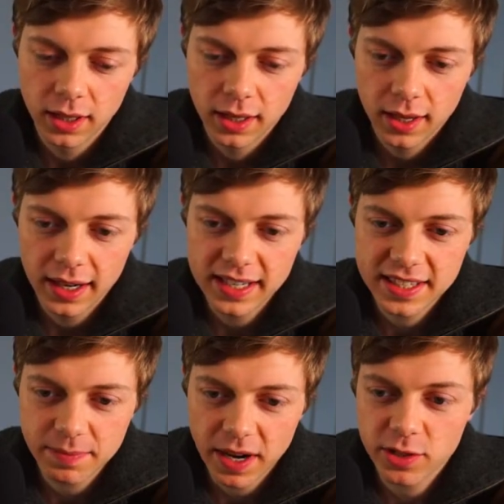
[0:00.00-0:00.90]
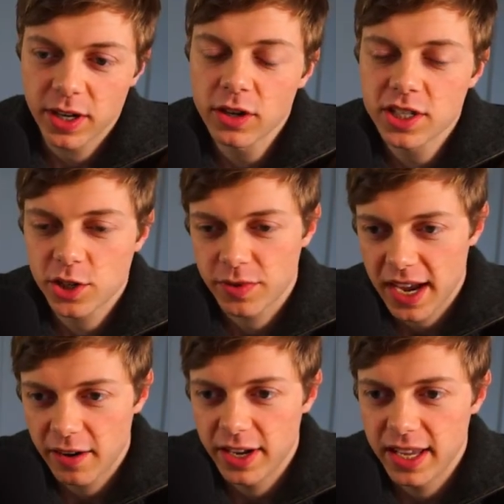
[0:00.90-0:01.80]
I did the splice. So I got in touch with
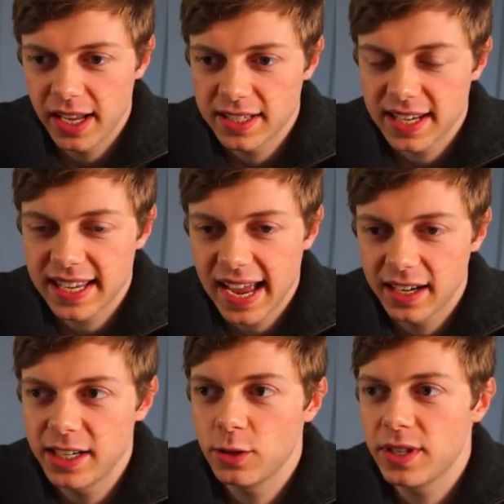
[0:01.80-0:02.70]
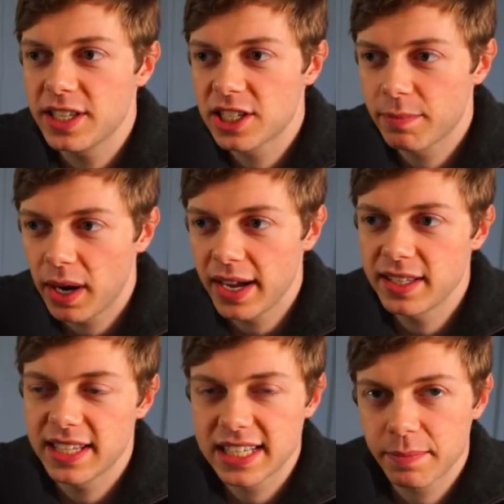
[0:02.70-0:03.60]
Gary and said, can I do this
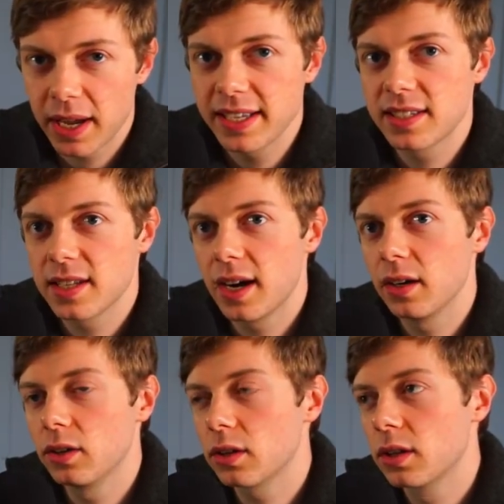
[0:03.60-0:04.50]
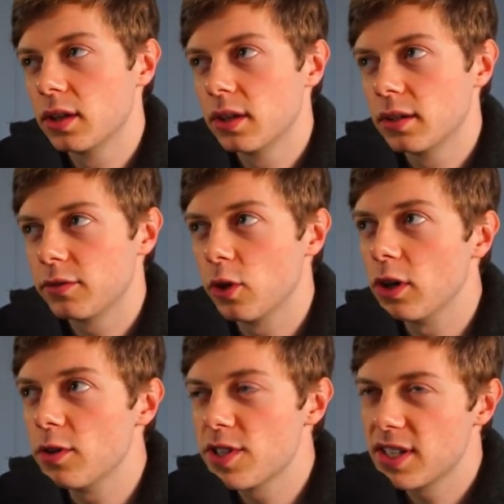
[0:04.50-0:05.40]
spliced dialogue for
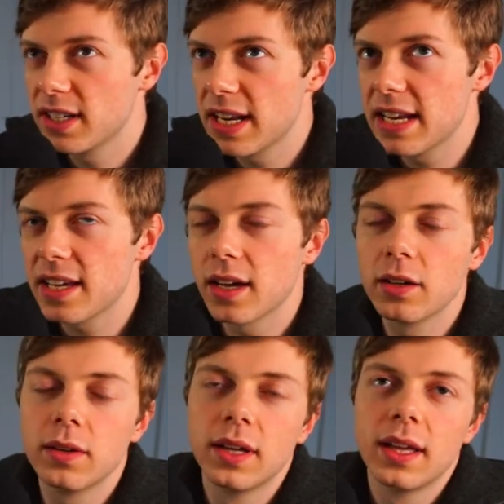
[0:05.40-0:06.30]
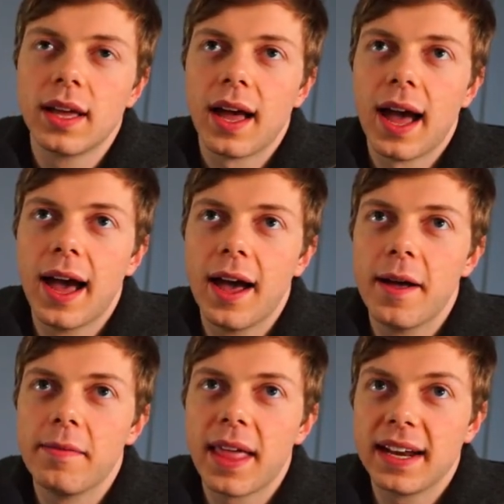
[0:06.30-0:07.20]
Lucien and Inigo?
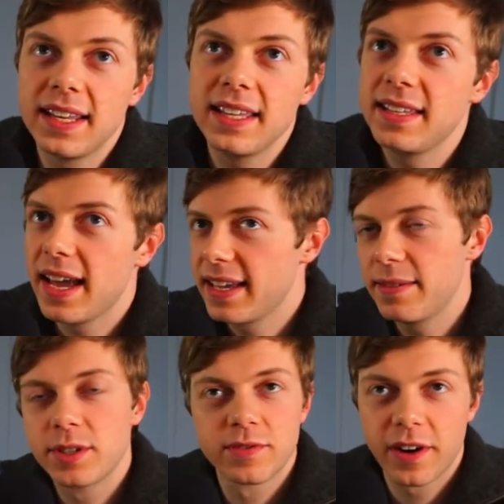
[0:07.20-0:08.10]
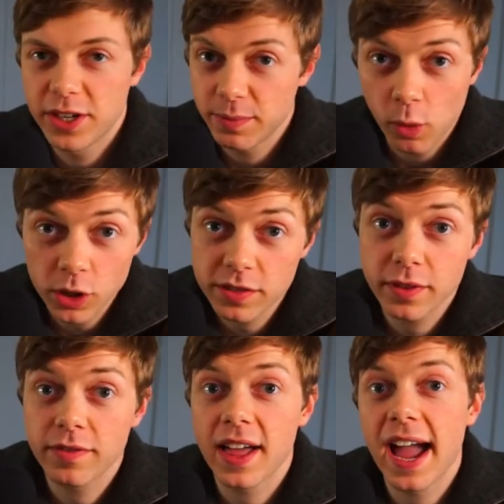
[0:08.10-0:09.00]
And he was very supportive
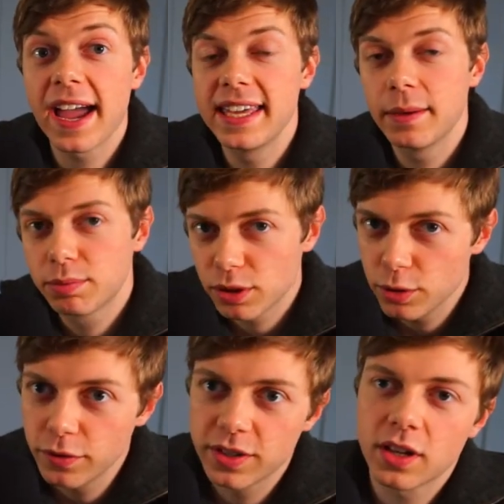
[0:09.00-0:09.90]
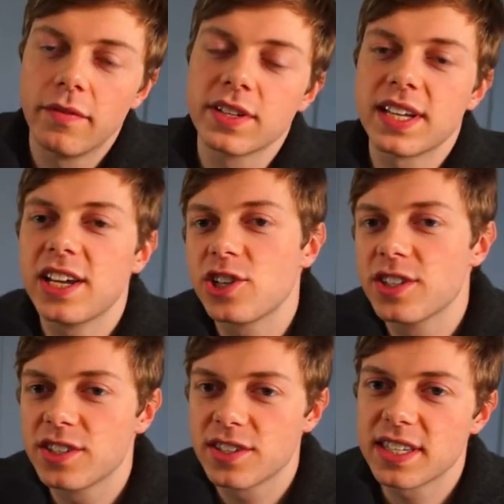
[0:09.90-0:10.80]
of that. He approved the
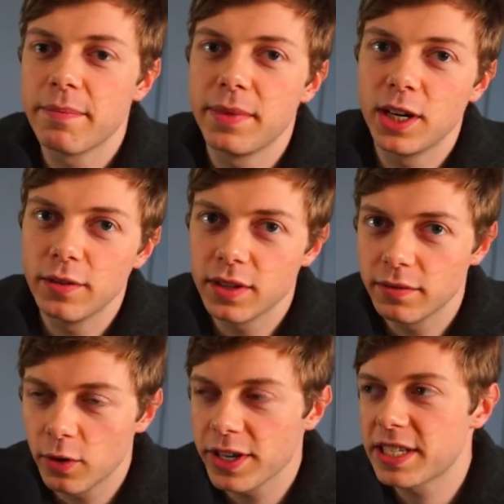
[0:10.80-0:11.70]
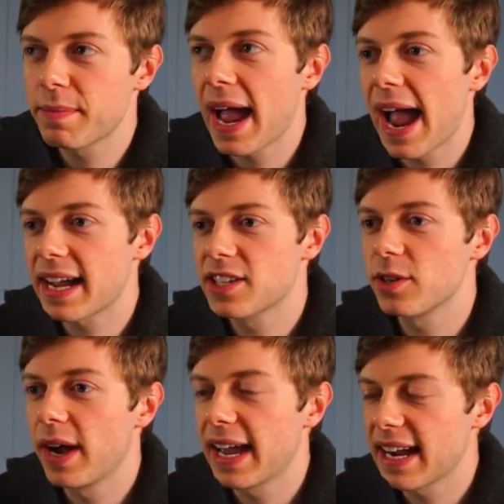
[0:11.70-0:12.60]
conversations and sent me over the voice pack,
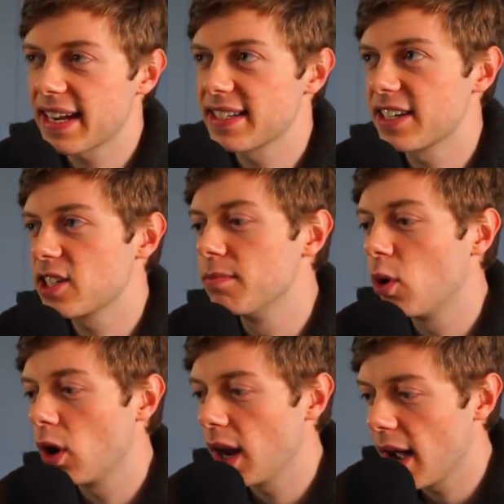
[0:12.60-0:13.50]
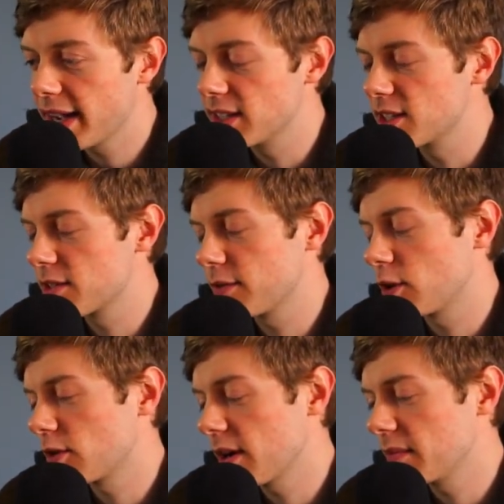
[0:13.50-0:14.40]
so I had access to more lines for